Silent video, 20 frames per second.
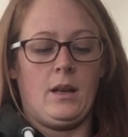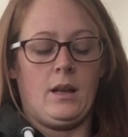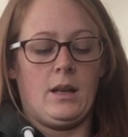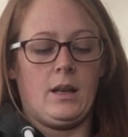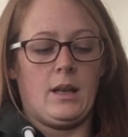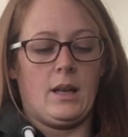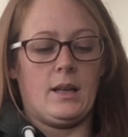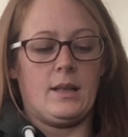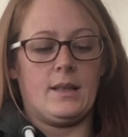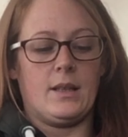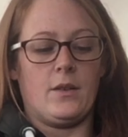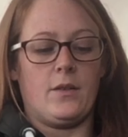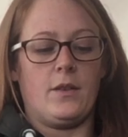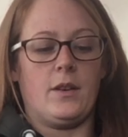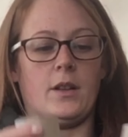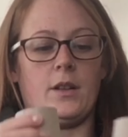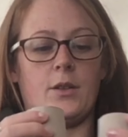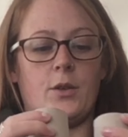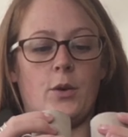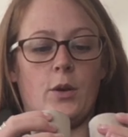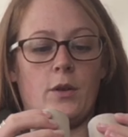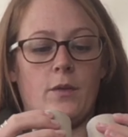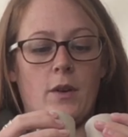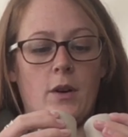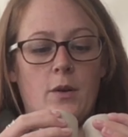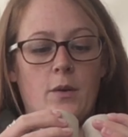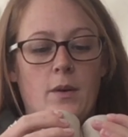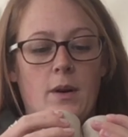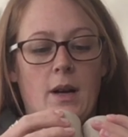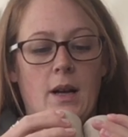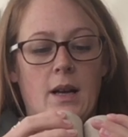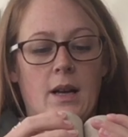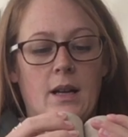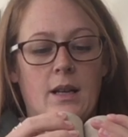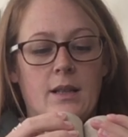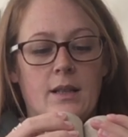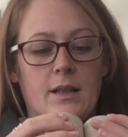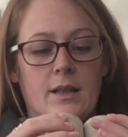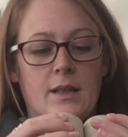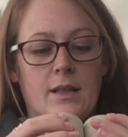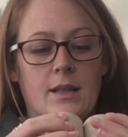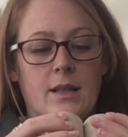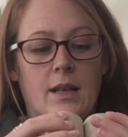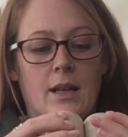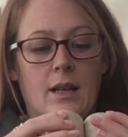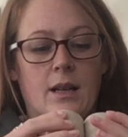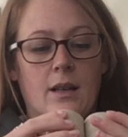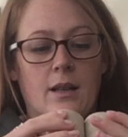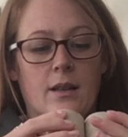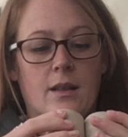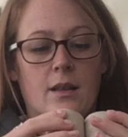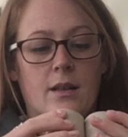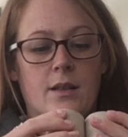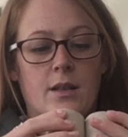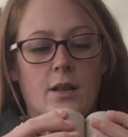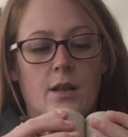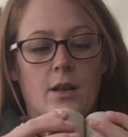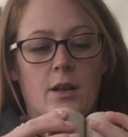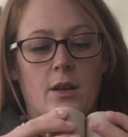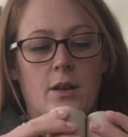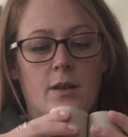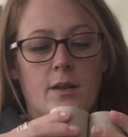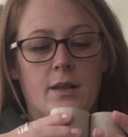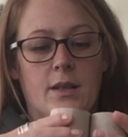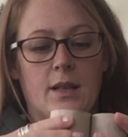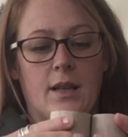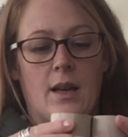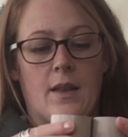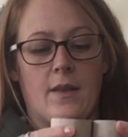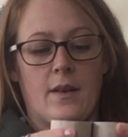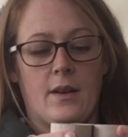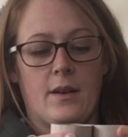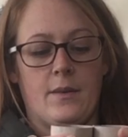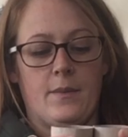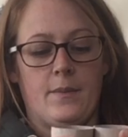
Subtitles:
Get yourself another toilet roll and stick the two together.